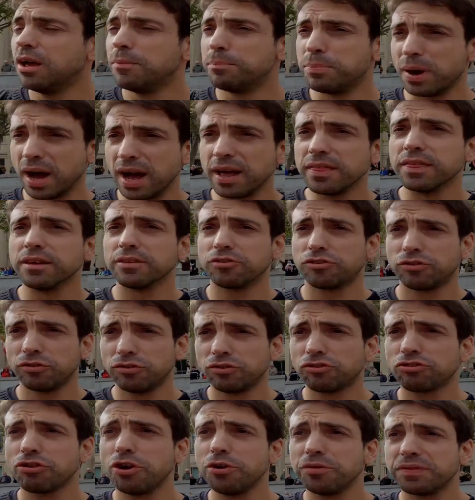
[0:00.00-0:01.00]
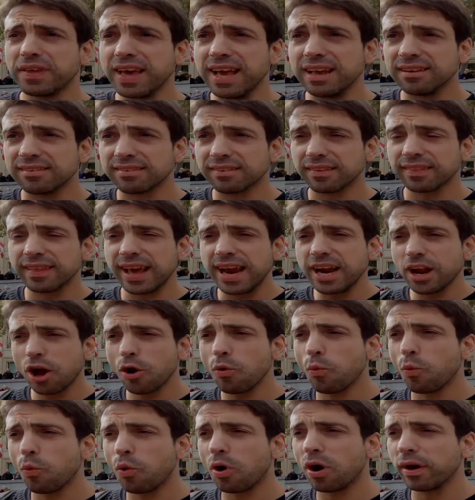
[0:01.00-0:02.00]
But the truth is, they
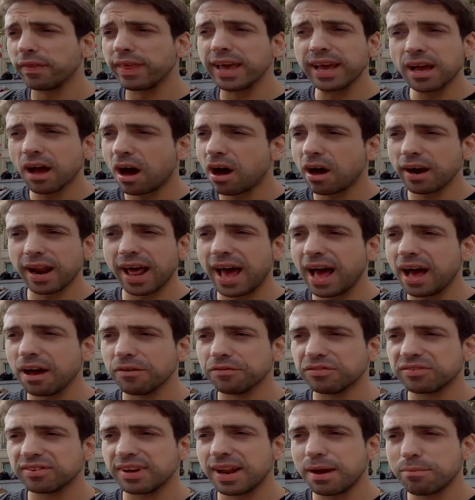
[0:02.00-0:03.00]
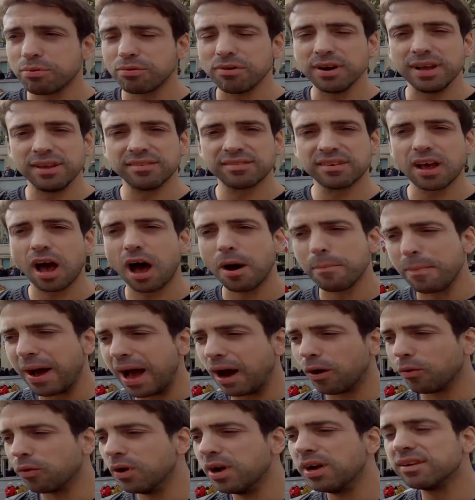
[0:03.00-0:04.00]
can't have celebrities come
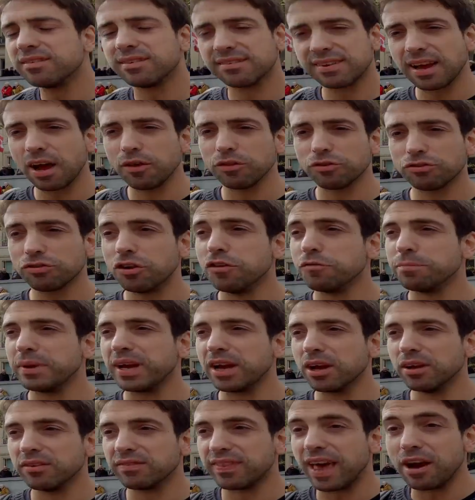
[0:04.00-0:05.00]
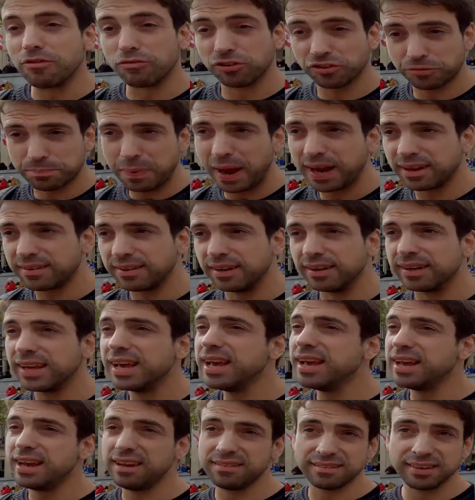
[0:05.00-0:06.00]
out to tell the truth because they're respected.
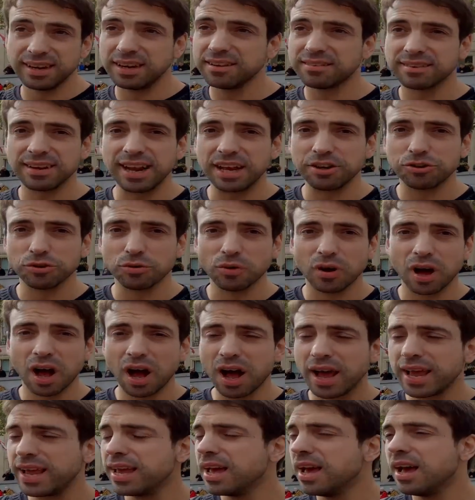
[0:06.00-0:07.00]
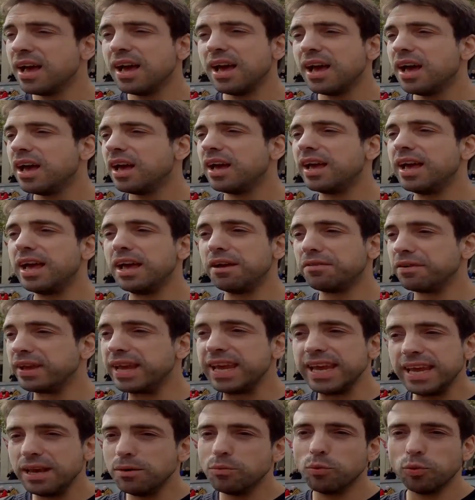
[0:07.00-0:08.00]
He's an intellectual guy. If
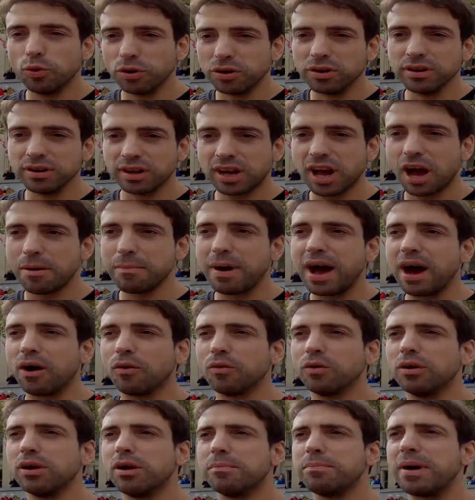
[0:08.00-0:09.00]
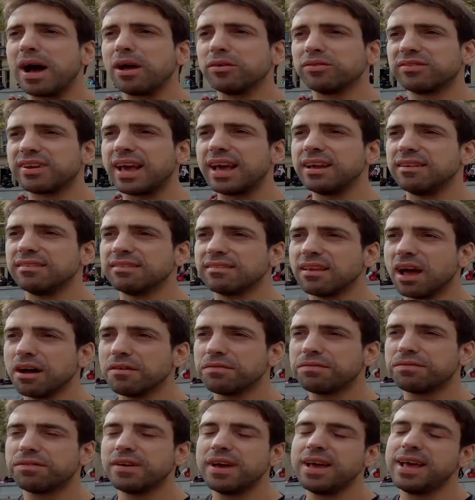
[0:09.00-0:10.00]
he wouldn't come out about saying stuff
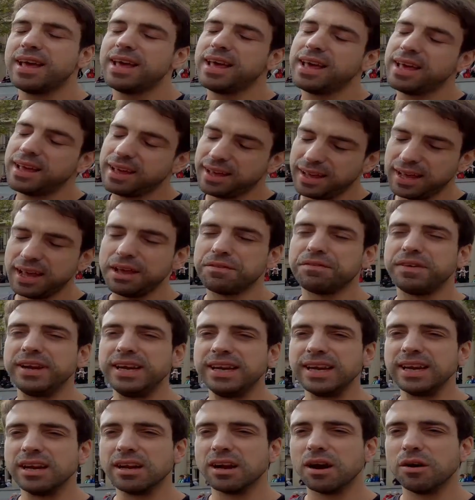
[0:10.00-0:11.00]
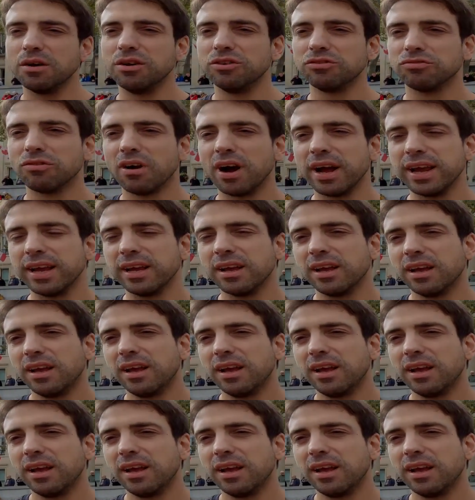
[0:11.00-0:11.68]
if he didn't know it was right.